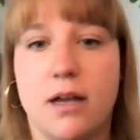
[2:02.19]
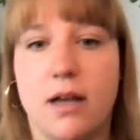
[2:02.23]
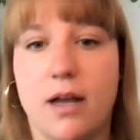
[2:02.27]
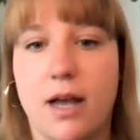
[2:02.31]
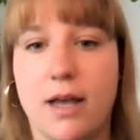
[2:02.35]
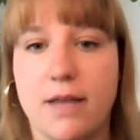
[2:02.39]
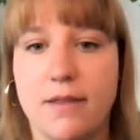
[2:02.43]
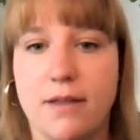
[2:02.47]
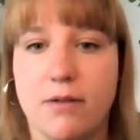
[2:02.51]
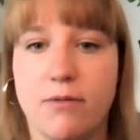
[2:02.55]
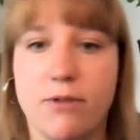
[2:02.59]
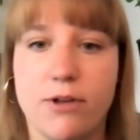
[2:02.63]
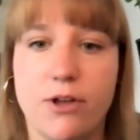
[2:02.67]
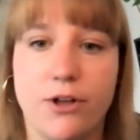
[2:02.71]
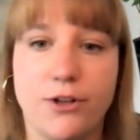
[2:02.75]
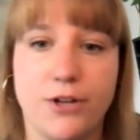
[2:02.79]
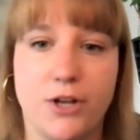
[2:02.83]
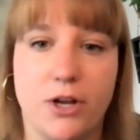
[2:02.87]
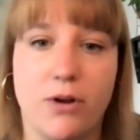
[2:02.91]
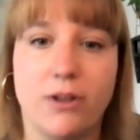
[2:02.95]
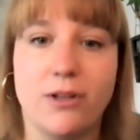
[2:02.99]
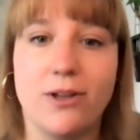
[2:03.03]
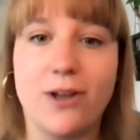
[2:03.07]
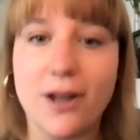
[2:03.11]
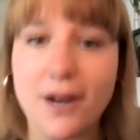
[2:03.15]
I think we all
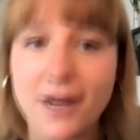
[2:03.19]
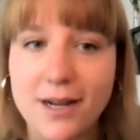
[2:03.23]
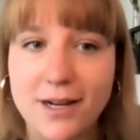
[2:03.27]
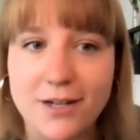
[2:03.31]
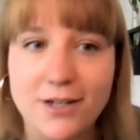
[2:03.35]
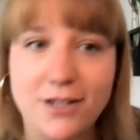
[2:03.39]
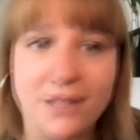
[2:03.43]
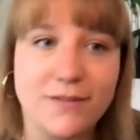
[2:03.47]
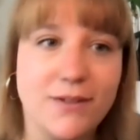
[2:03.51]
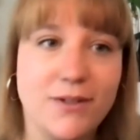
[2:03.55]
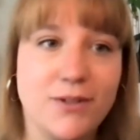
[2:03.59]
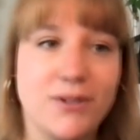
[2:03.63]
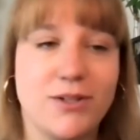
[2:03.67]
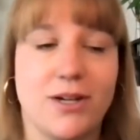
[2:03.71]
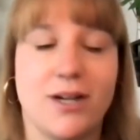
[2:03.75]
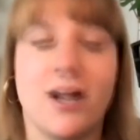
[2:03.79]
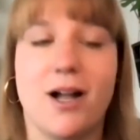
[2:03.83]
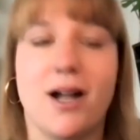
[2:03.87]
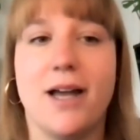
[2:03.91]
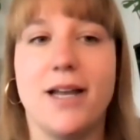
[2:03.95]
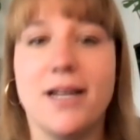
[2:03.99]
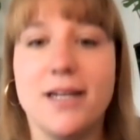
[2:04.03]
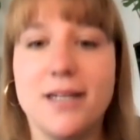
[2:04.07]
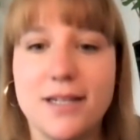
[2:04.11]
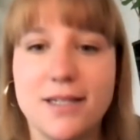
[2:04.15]
know a lot of interviews are
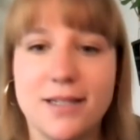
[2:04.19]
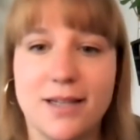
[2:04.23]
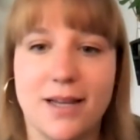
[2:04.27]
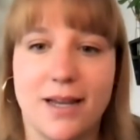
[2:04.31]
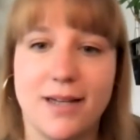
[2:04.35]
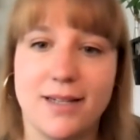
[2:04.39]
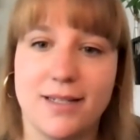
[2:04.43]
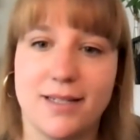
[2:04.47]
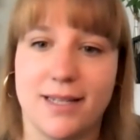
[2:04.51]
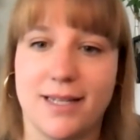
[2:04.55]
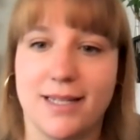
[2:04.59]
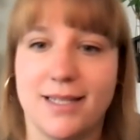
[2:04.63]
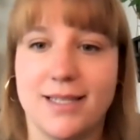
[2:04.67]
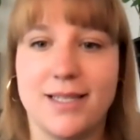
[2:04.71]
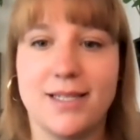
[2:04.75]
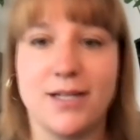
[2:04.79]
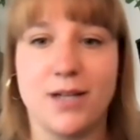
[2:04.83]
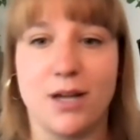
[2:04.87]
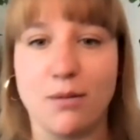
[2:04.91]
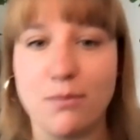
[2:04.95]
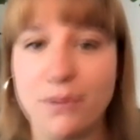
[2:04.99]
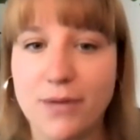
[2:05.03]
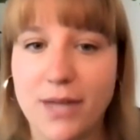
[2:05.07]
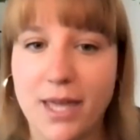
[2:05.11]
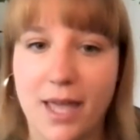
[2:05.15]
kind of designed to like
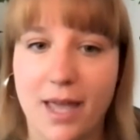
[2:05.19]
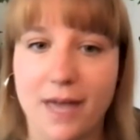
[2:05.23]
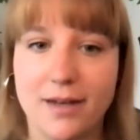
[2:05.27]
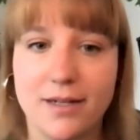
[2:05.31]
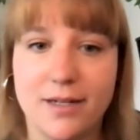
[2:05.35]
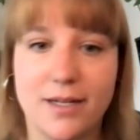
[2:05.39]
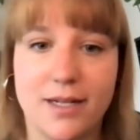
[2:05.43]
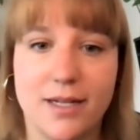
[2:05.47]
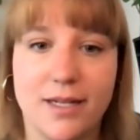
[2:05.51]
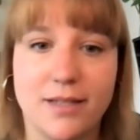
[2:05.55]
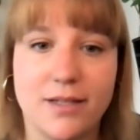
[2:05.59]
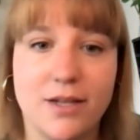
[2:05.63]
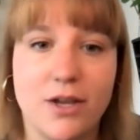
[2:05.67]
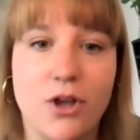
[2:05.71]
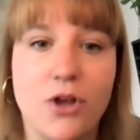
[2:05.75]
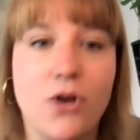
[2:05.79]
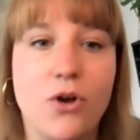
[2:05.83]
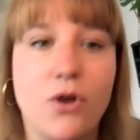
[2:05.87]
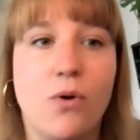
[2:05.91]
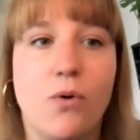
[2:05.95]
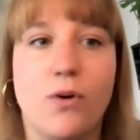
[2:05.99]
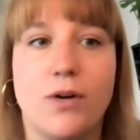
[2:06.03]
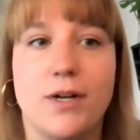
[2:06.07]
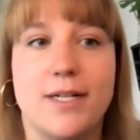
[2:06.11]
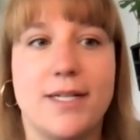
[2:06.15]
stump candidates
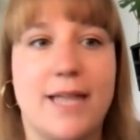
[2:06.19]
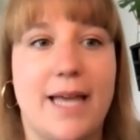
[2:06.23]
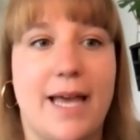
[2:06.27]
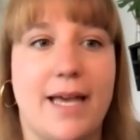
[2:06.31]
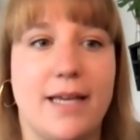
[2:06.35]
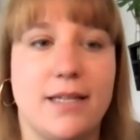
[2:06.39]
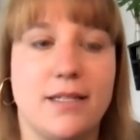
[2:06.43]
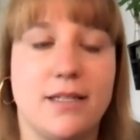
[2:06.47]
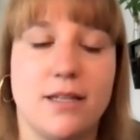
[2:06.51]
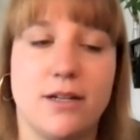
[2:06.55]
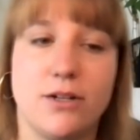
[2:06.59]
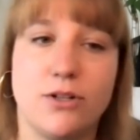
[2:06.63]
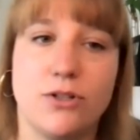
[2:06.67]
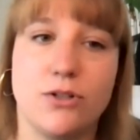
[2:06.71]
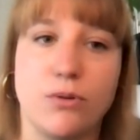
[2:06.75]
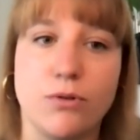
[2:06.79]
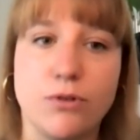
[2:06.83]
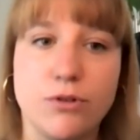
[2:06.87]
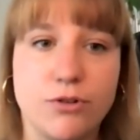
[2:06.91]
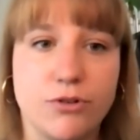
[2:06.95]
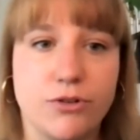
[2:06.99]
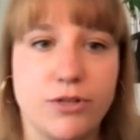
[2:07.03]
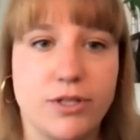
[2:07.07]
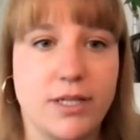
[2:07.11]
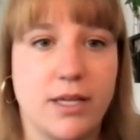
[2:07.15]
or test their
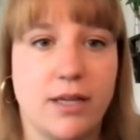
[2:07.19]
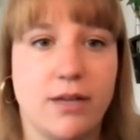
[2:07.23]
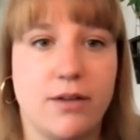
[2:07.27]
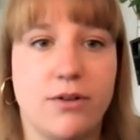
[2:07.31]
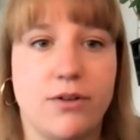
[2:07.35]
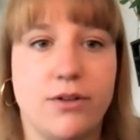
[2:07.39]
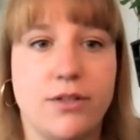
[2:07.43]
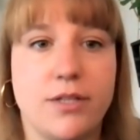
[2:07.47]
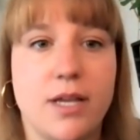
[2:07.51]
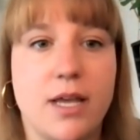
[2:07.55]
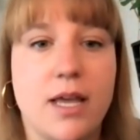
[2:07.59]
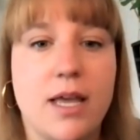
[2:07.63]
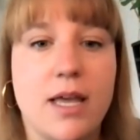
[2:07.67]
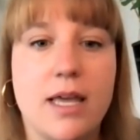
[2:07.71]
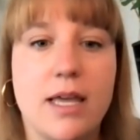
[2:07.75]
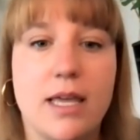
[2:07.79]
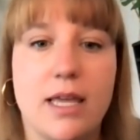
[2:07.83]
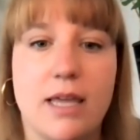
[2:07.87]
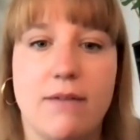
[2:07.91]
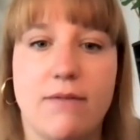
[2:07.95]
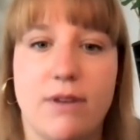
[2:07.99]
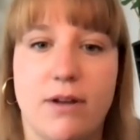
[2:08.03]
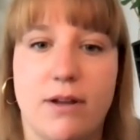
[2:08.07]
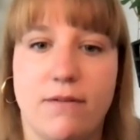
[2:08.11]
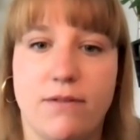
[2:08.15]
social skills,
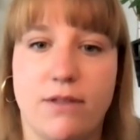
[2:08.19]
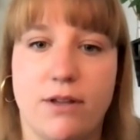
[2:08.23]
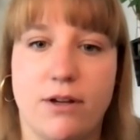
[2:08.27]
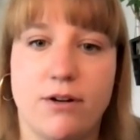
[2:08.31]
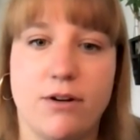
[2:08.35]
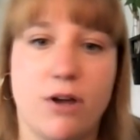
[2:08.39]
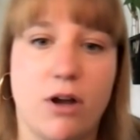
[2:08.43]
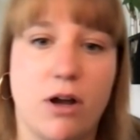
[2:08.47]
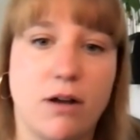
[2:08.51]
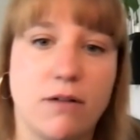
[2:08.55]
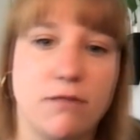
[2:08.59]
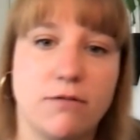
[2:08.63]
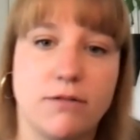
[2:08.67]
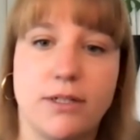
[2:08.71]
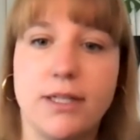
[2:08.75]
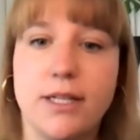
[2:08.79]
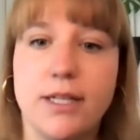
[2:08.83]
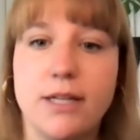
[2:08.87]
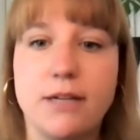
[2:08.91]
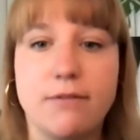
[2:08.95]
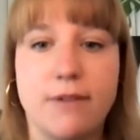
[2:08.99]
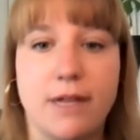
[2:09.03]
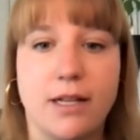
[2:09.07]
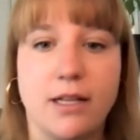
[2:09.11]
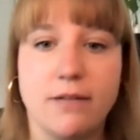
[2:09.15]
even if they're not
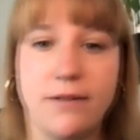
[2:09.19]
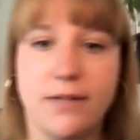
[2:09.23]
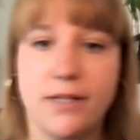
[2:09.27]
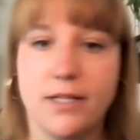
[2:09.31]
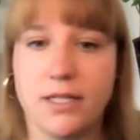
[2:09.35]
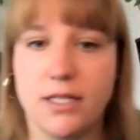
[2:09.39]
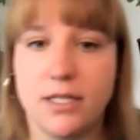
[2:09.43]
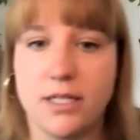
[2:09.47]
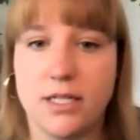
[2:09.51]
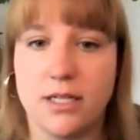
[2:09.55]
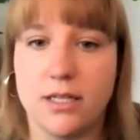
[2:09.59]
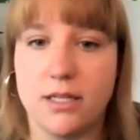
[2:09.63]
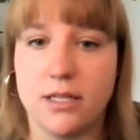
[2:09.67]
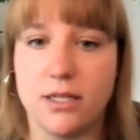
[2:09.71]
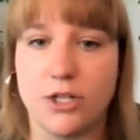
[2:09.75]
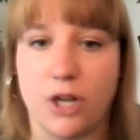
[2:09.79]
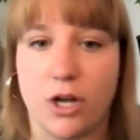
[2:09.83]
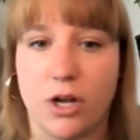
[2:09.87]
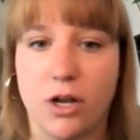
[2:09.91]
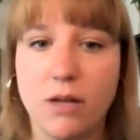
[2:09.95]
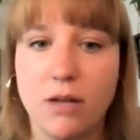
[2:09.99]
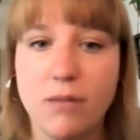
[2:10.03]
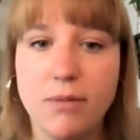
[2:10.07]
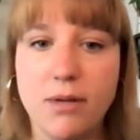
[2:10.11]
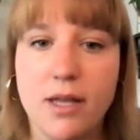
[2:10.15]
really relevant to the
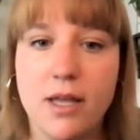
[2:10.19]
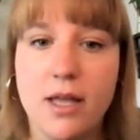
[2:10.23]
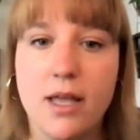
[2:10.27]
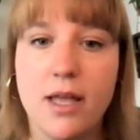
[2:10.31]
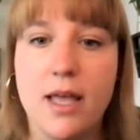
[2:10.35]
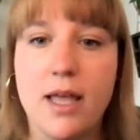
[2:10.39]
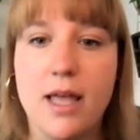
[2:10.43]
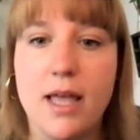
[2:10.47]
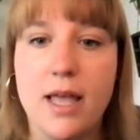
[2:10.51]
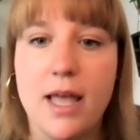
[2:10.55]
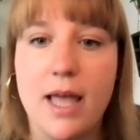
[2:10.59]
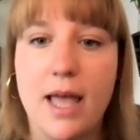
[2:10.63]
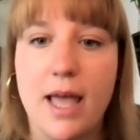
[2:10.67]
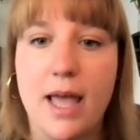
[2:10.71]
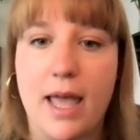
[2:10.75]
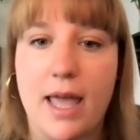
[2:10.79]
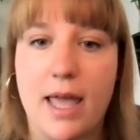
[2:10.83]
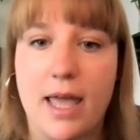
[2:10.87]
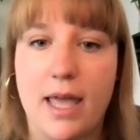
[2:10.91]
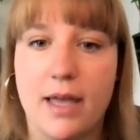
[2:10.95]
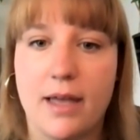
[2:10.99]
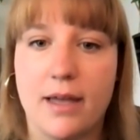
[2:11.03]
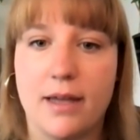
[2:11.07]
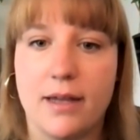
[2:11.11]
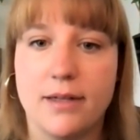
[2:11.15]
job.
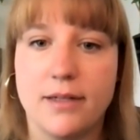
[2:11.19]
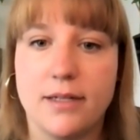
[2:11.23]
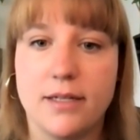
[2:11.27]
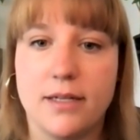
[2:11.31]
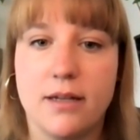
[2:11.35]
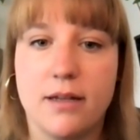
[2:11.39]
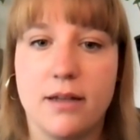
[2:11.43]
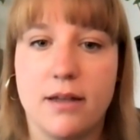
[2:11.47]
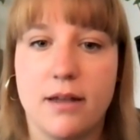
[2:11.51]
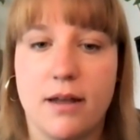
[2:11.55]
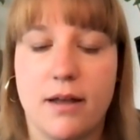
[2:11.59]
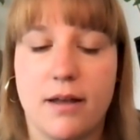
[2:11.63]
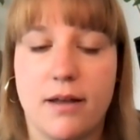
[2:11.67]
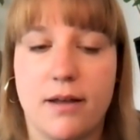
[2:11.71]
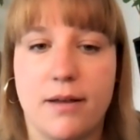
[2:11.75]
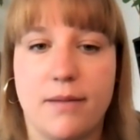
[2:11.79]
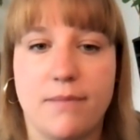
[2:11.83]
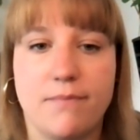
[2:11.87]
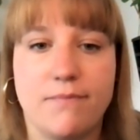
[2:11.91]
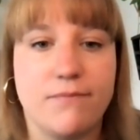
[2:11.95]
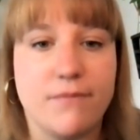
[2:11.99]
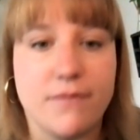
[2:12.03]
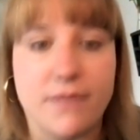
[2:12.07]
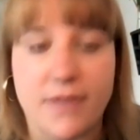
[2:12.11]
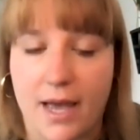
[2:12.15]
And
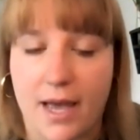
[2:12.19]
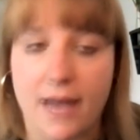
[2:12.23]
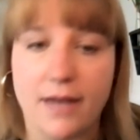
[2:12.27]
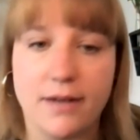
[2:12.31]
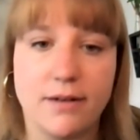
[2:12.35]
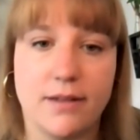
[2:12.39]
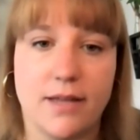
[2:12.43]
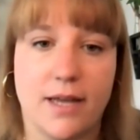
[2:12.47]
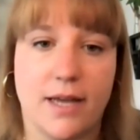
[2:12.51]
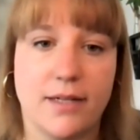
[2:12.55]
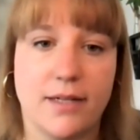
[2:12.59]
um, that, that